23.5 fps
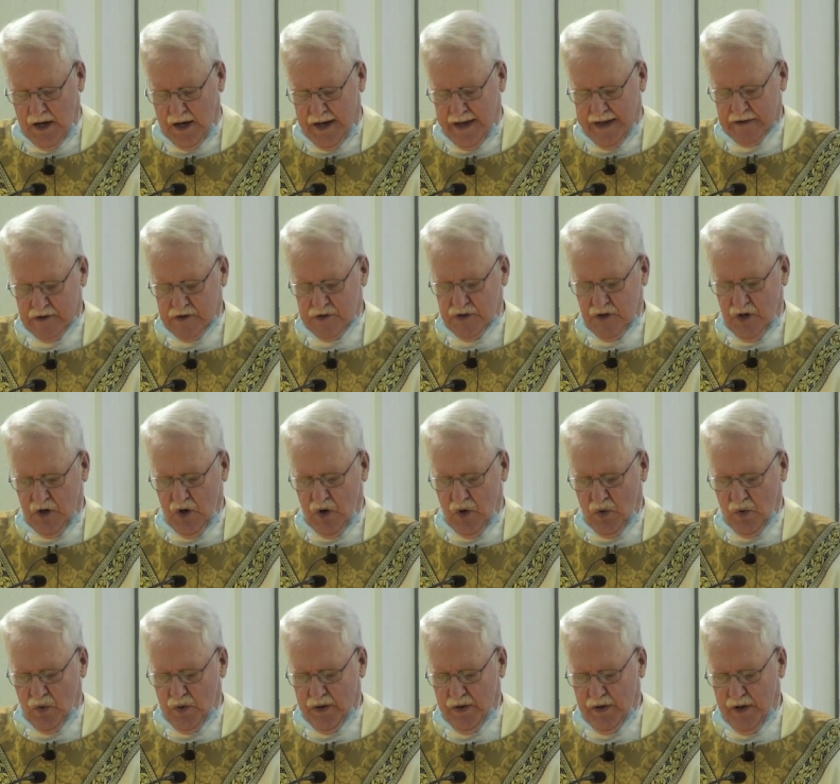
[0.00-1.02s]
Uh, and
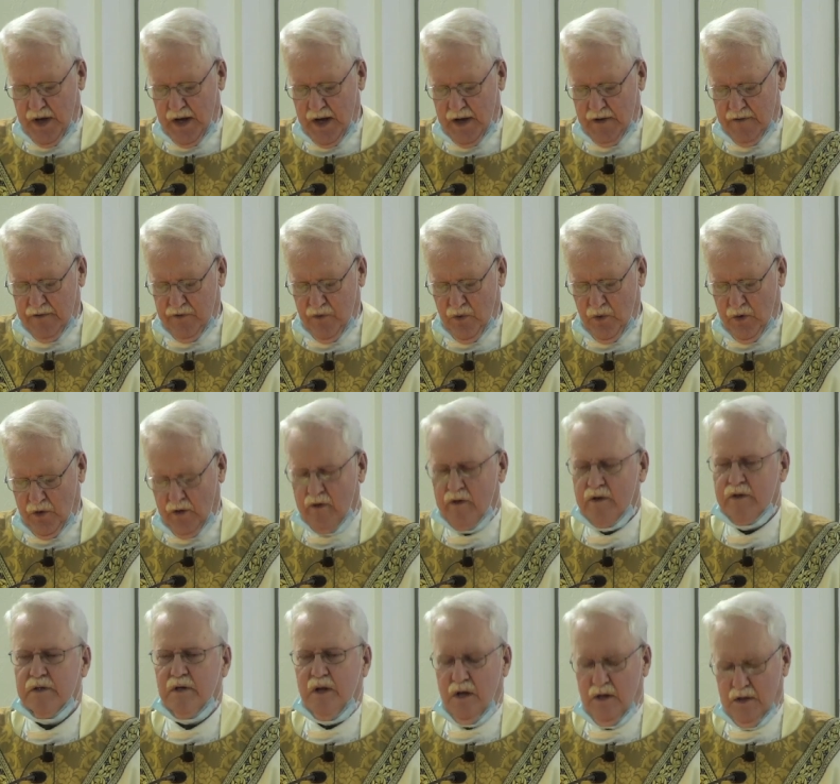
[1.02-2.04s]
so uh,
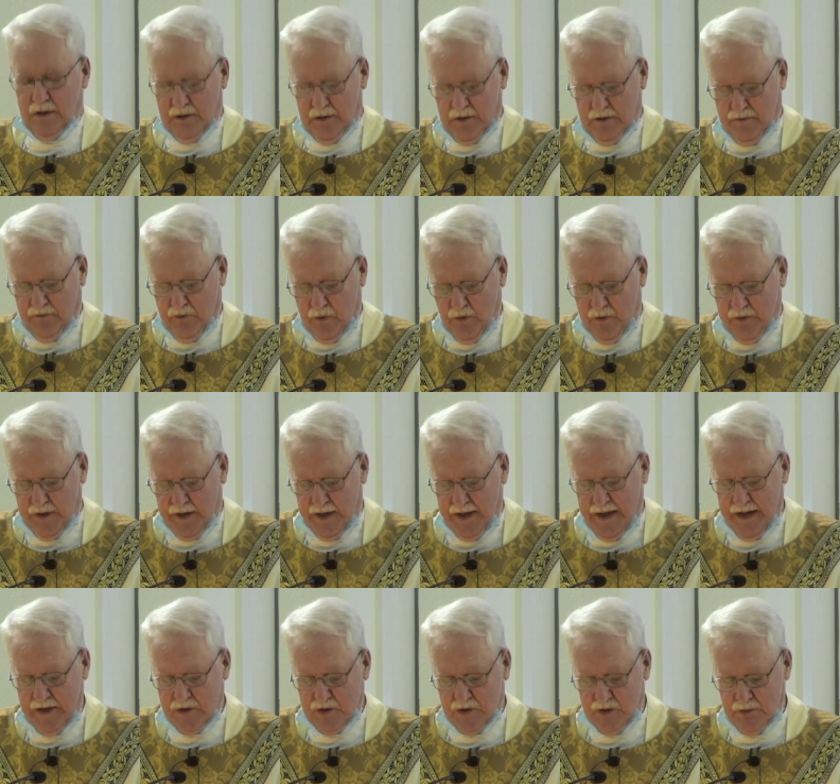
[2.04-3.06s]
for,
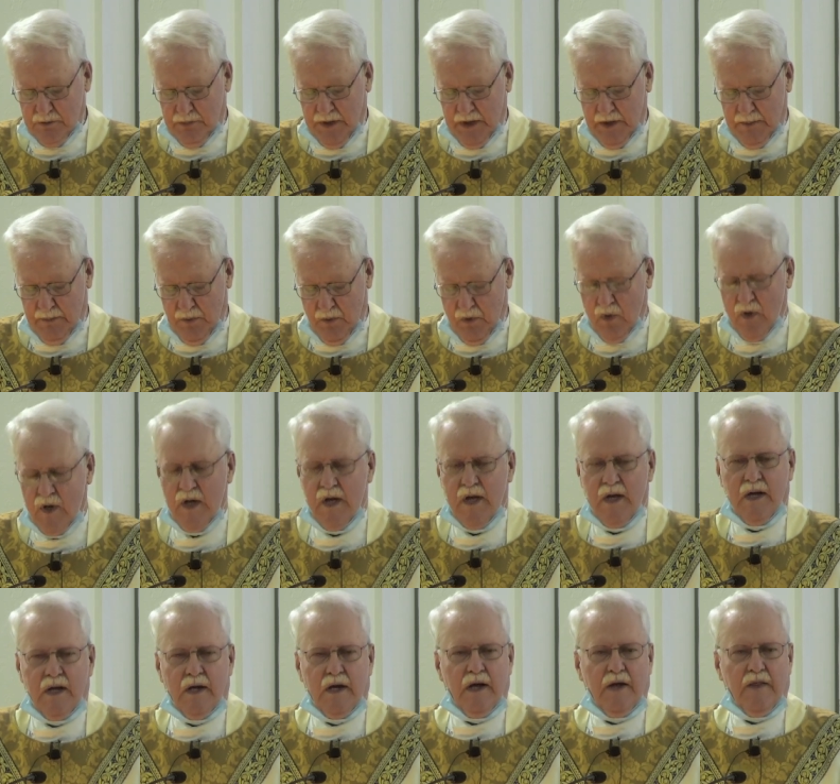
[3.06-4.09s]
for the ancient
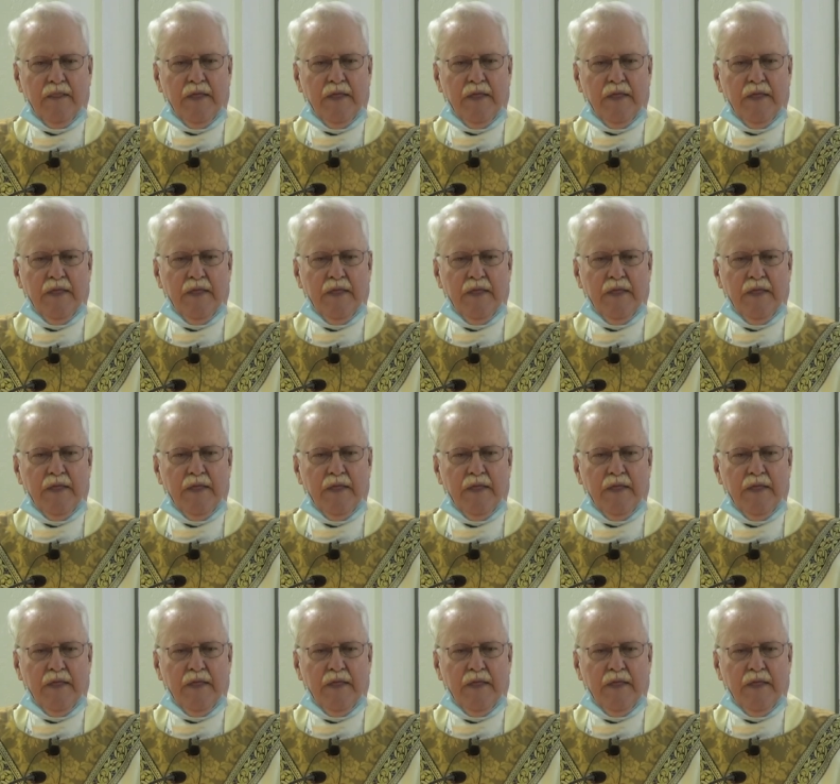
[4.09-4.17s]
people,